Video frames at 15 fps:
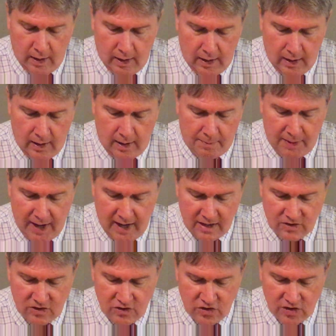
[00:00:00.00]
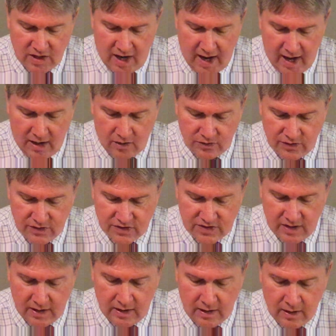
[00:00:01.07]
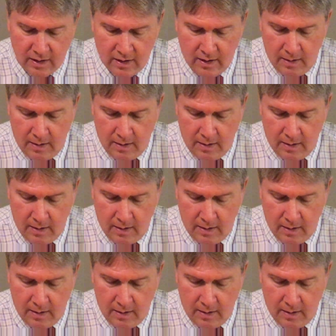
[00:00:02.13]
a passage in the House and Senate